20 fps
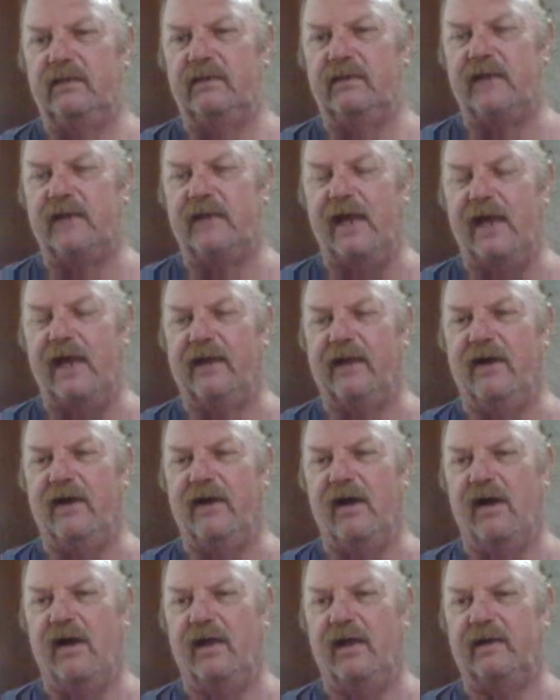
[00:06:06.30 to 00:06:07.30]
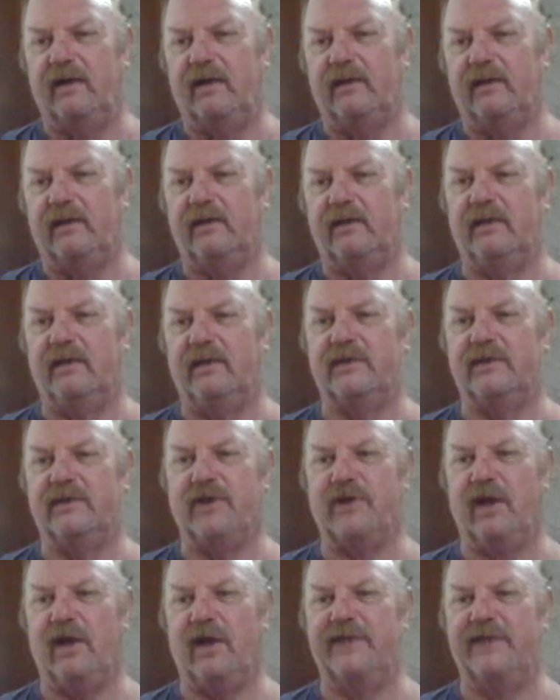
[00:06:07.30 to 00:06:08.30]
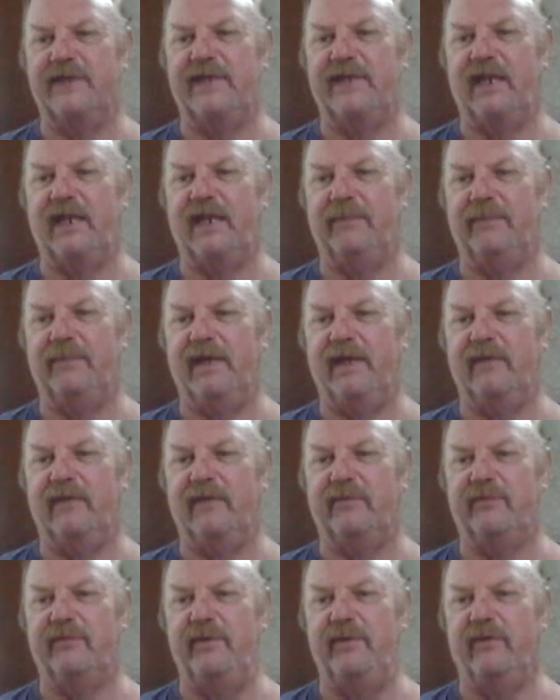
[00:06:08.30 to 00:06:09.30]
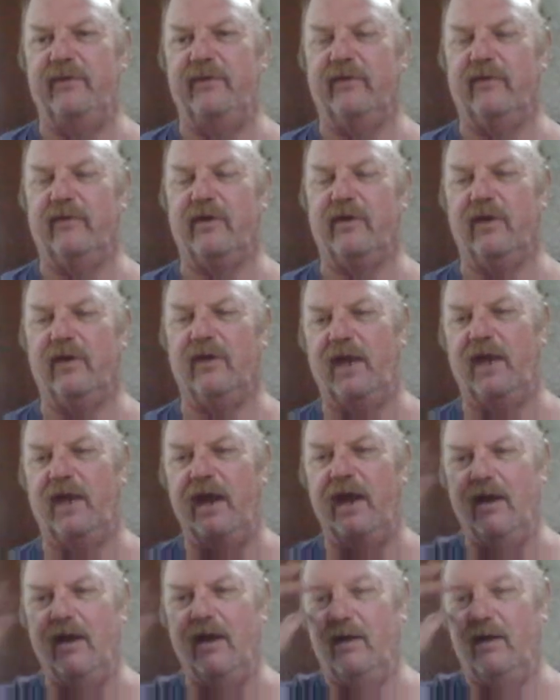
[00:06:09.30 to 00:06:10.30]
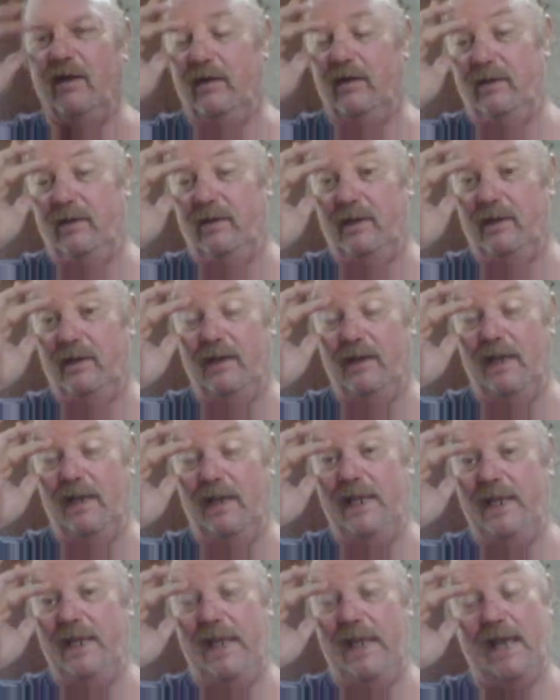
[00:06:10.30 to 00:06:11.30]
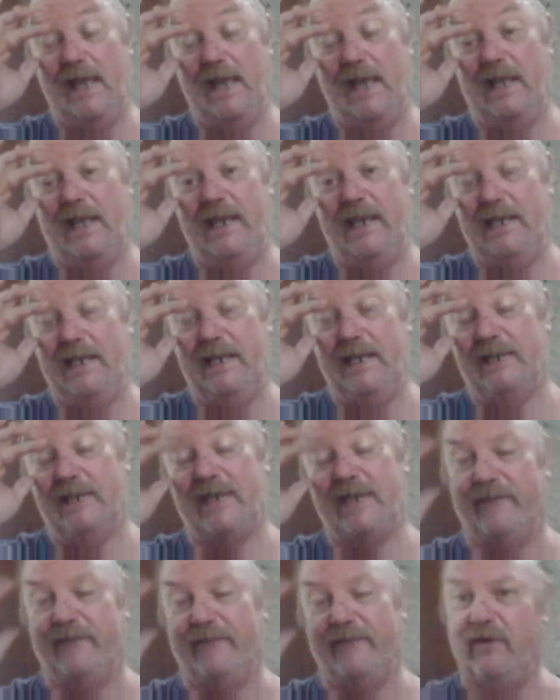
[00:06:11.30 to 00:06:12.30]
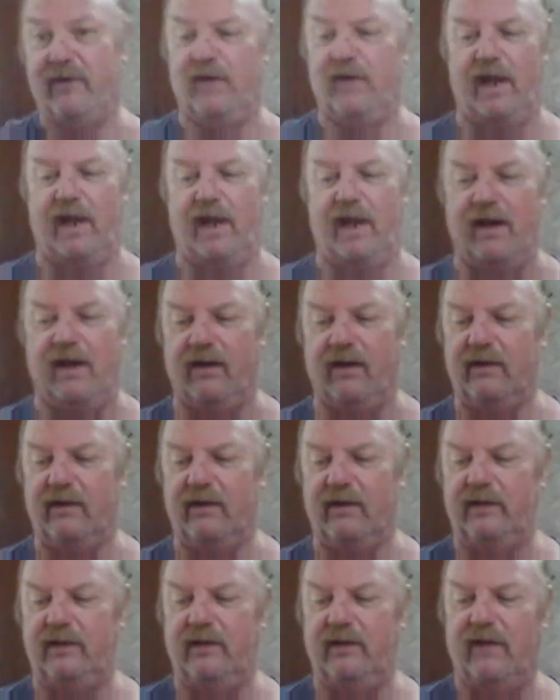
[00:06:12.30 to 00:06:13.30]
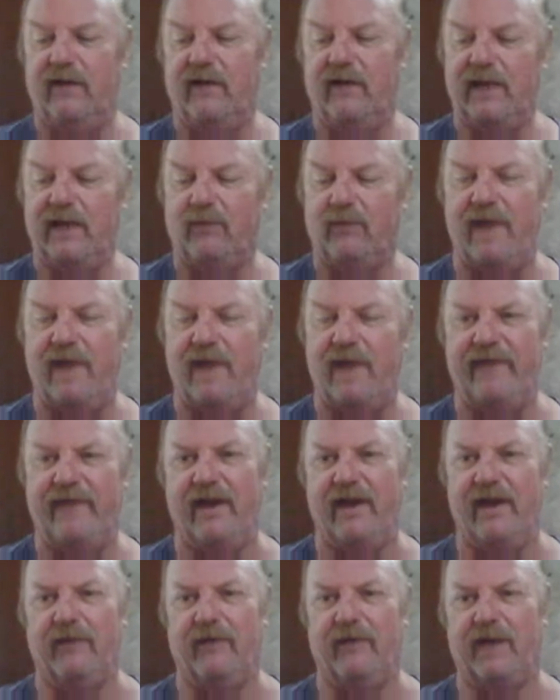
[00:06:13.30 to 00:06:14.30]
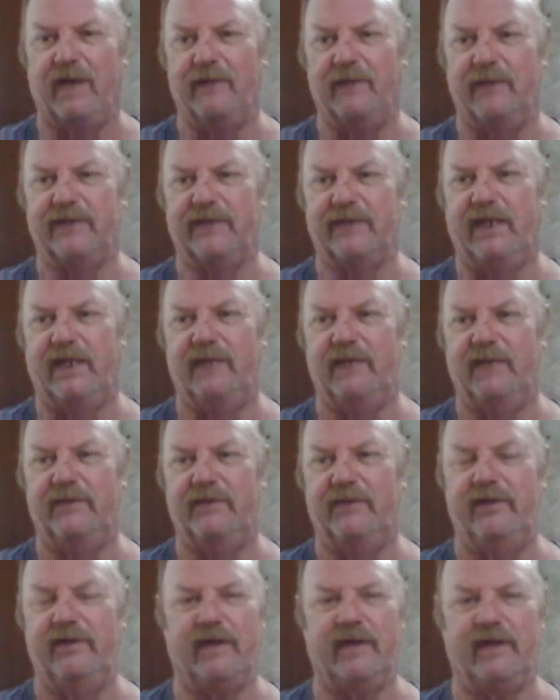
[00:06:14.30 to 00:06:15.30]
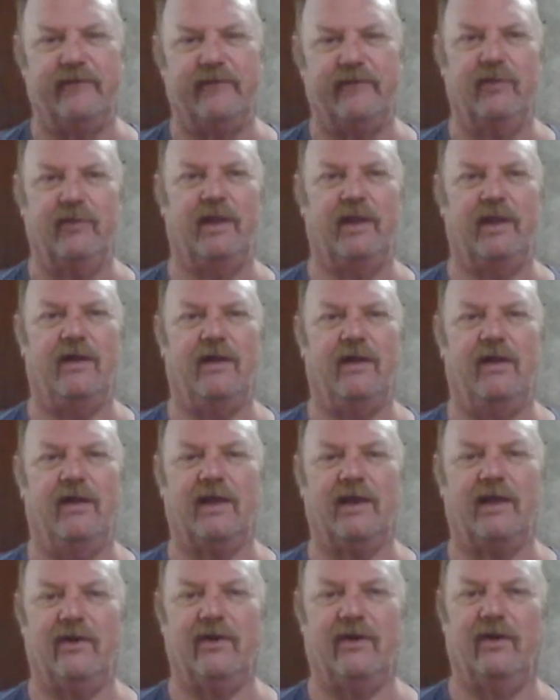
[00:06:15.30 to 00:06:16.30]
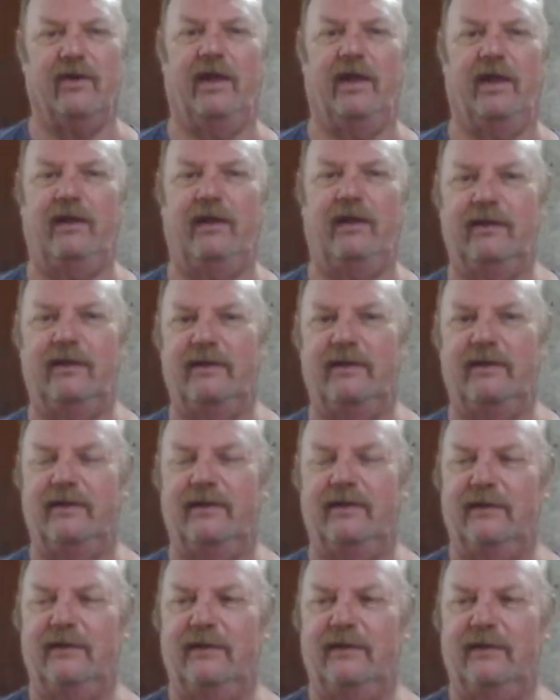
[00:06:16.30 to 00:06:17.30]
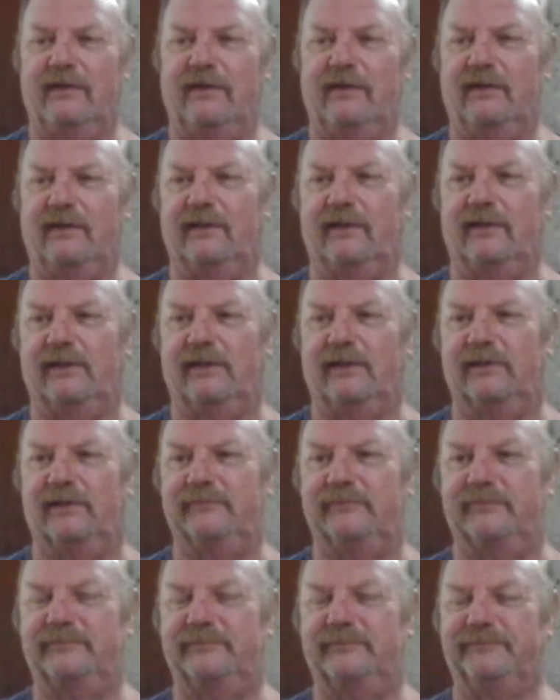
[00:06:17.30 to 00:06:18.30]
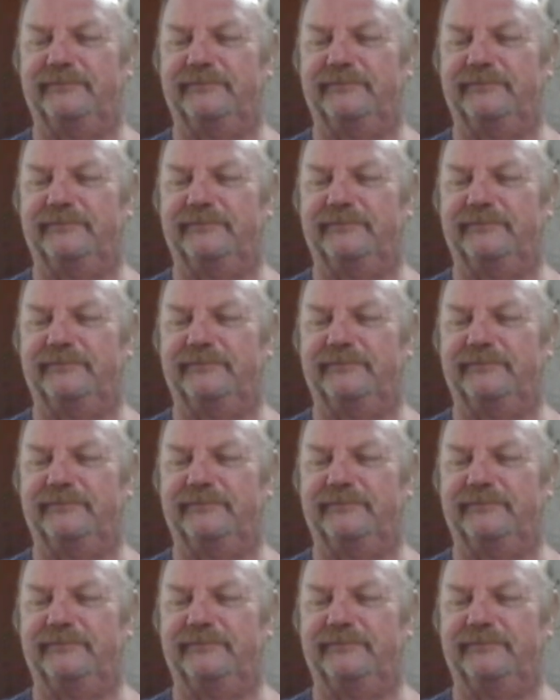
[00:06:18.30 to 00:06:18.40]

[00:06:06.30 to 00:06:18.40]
Diane Khan, Charlie is getting big with beautiful curly hair. Yeah, he does have curly hair. You know, I had wavy hair when I was a kid, but you could never really call it curly. Um,